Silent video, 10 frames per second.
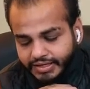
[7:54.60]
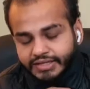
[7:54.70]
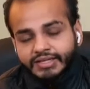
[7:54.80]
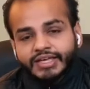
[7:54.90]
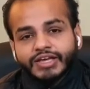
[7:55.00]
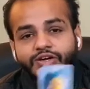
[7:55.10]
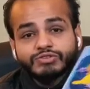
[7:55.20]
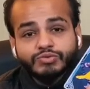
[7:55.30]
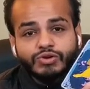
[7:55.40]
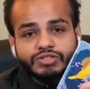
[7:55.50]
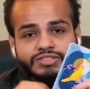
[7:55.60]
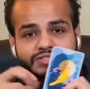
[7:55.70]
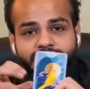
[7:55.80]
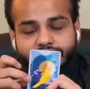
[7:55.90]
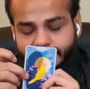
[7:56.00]
King of Swords
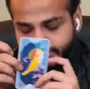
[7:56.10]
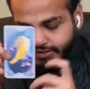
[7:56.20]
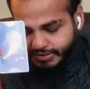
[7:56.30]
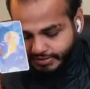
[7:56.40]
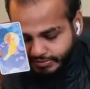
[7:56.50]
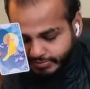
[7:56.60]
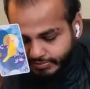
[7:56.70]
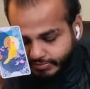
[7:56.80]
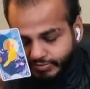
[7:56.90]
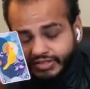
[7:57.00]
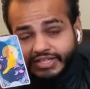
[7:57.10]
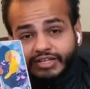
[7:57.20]
with 10